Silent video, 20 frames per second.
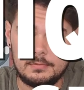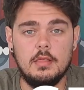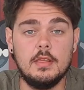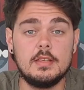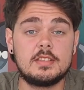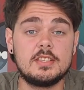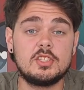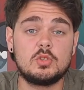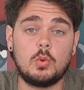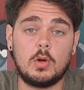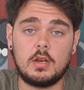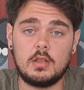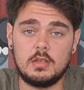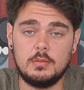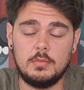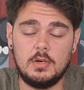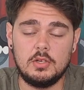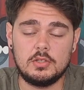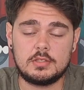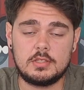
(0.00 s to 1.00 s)
This is one of the
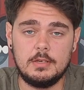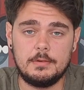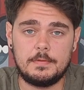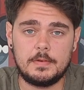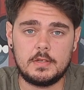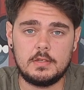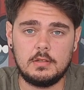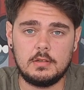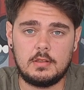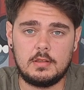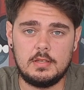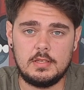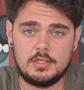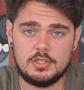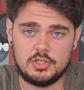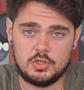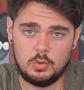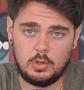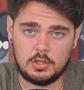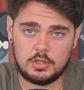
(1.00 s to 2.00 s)
most difficult
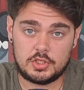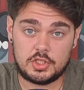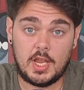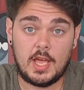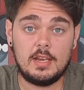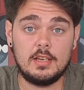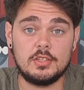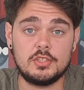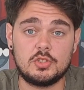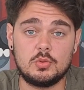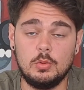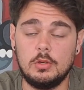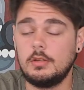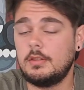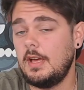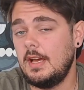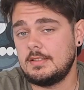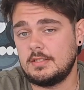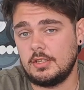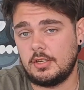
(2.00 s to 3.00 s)
things you are challenged with
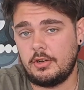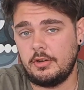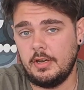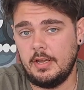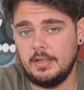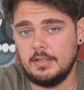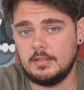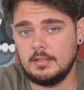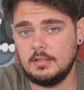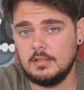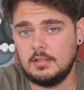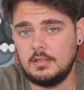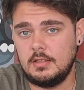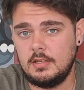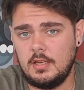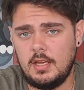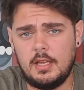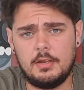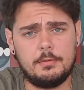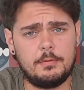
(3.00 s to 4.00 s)
as a creator.
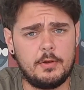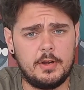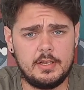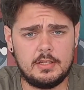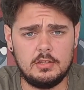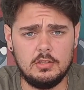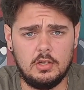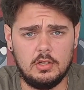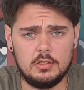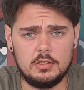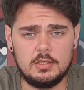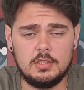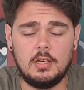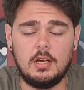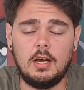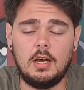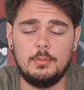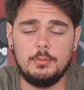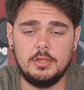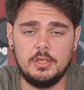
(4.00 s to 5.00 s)
And fret not,
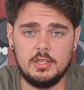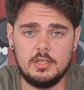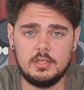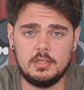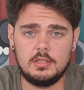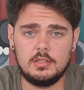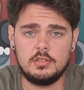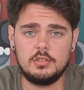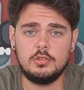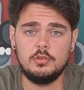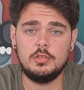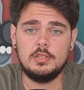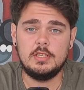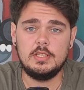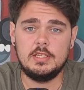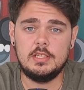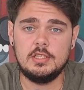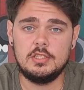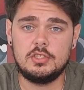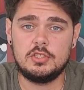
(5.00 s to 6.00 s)
I'm here to
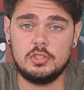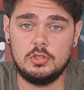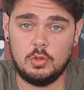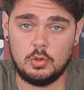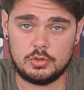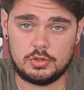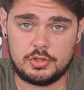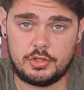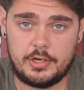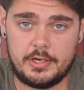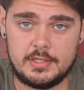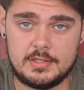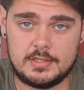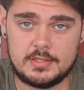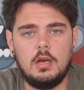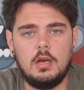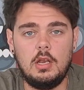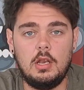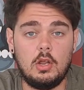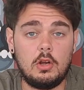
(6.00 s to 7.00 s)
ease your stress.
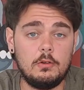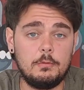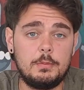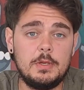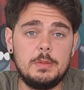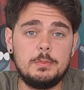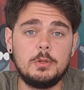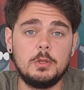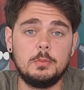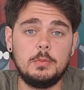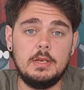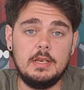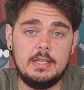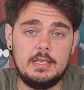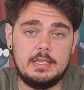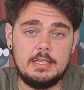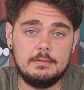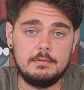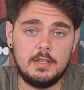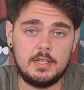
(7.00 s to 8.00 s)
lot of people
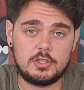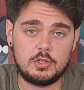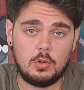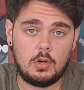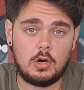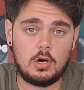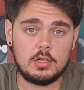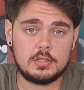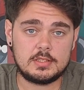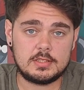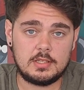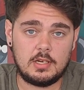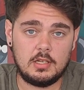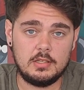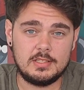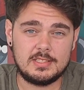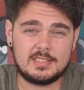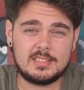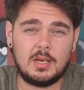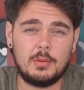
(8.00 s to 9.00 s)
believe that your art style
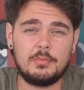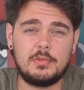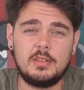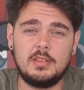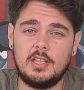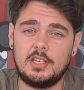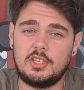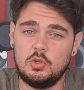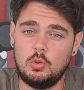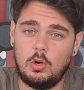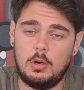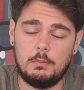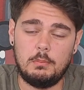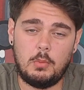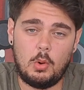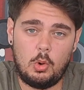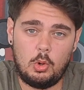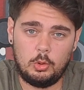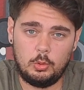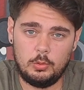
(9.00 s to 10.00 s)
is something that you are
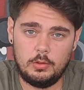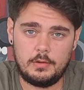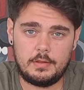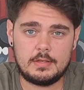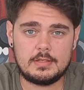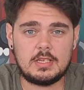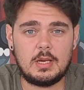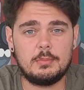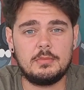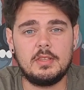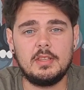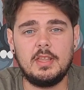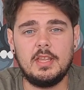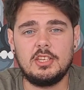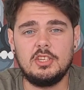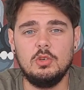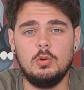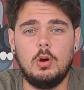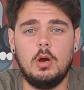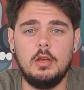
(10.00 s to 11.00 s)
born with, something that
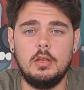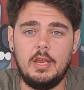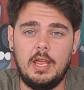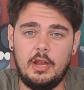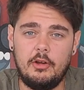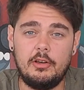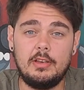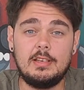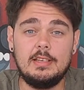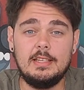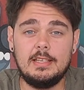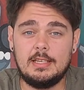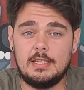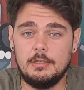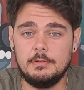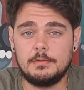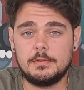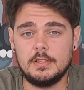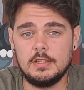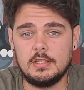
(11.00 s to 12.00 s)
you are inherently
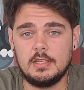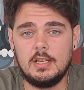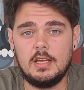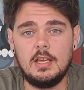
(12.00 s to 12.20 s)
gifted.